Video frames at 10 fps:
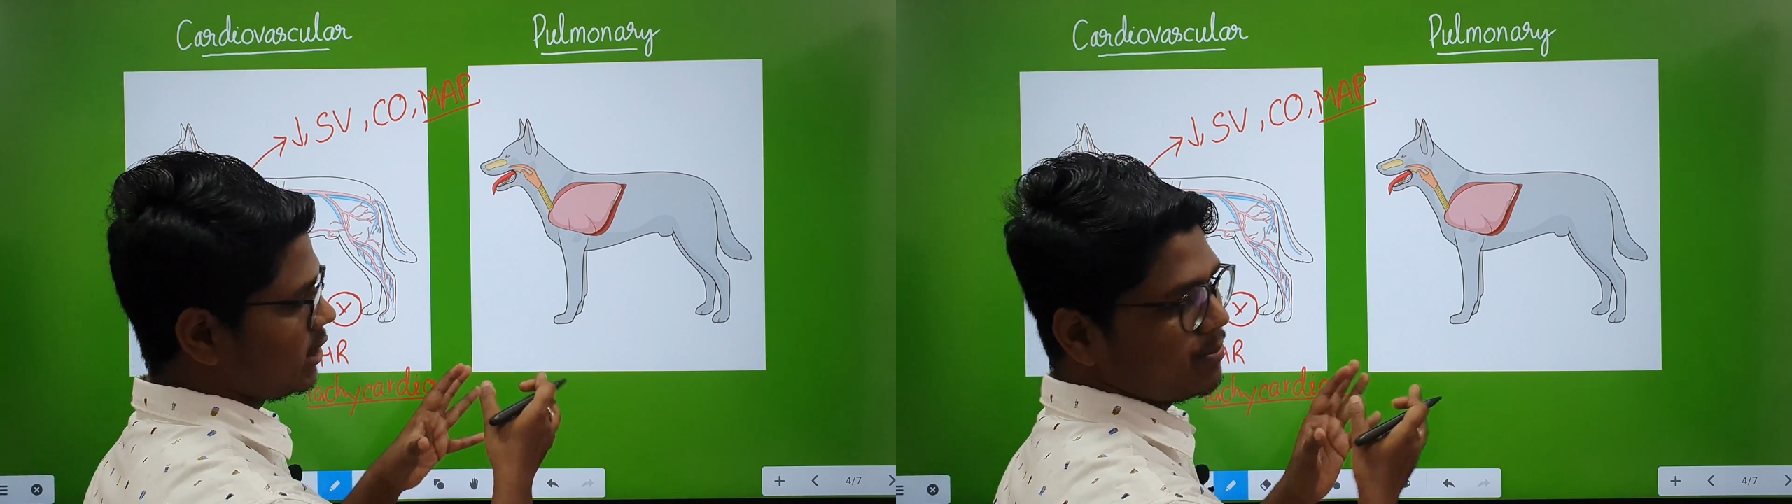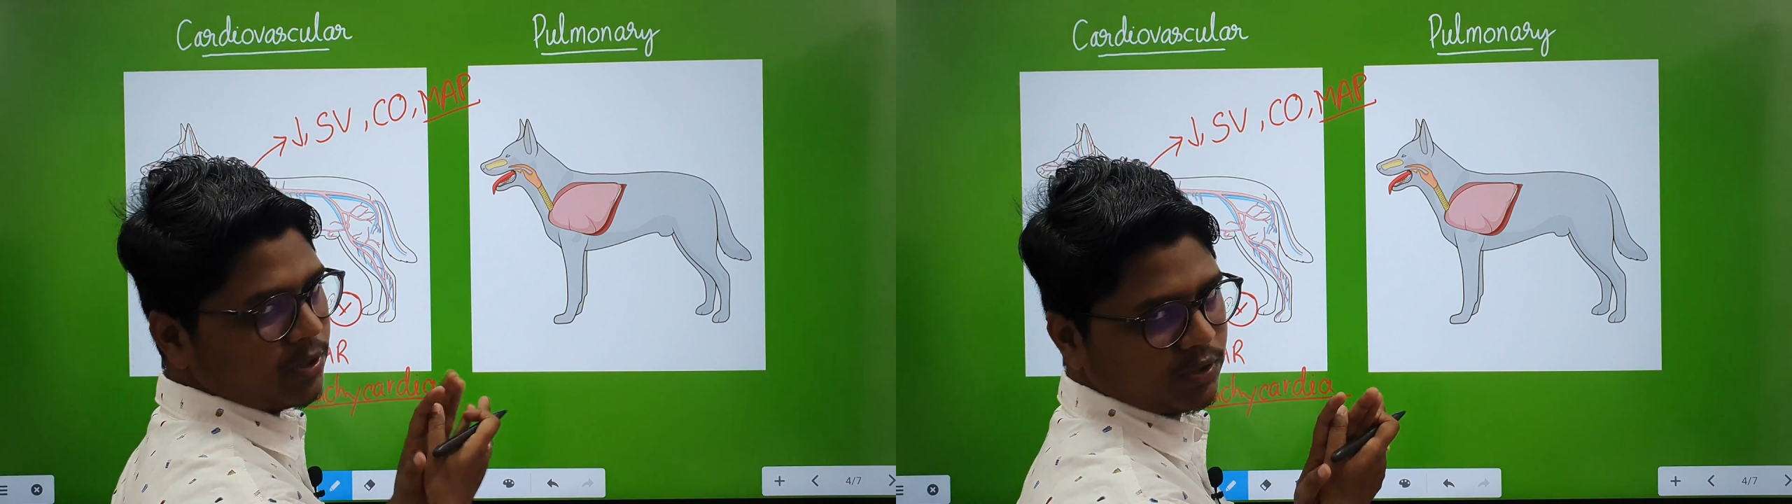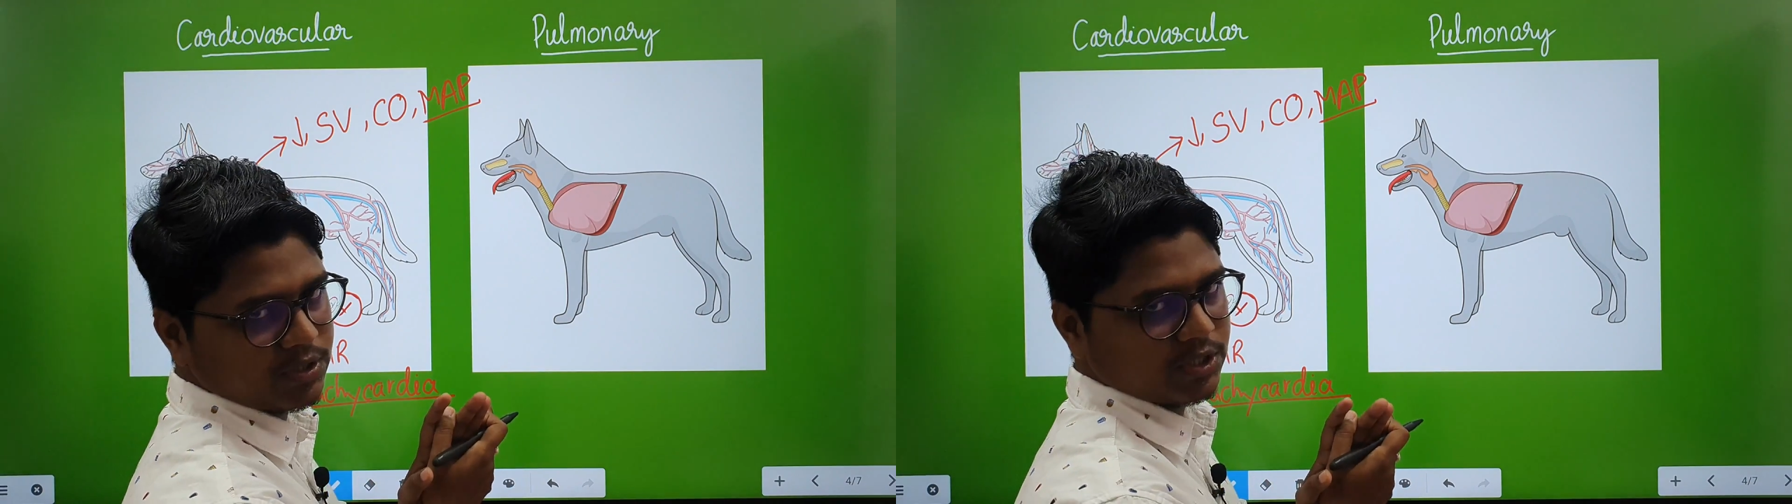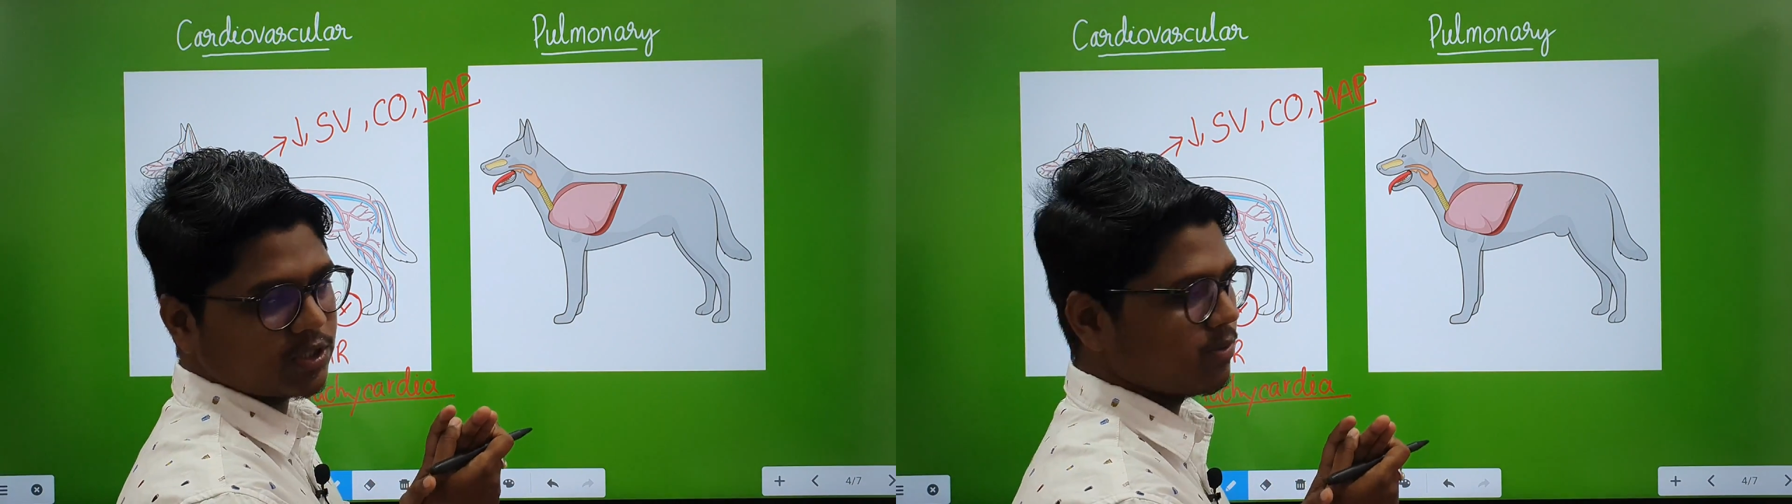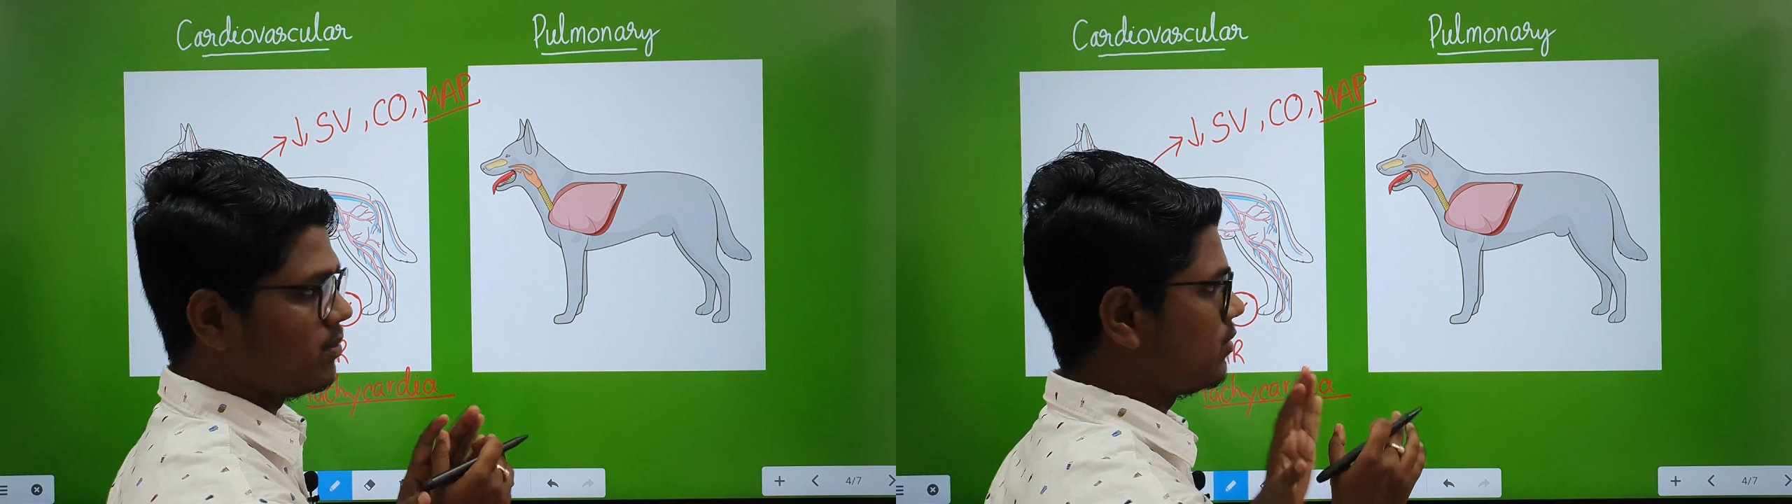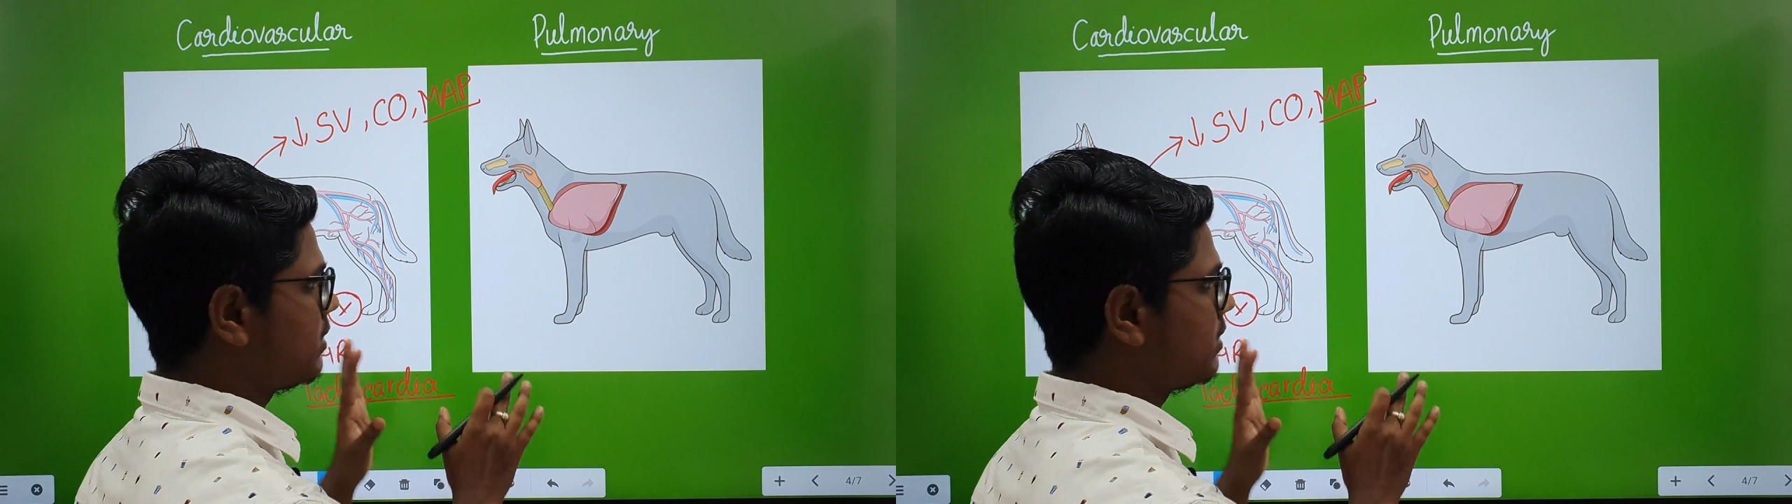respiratory system.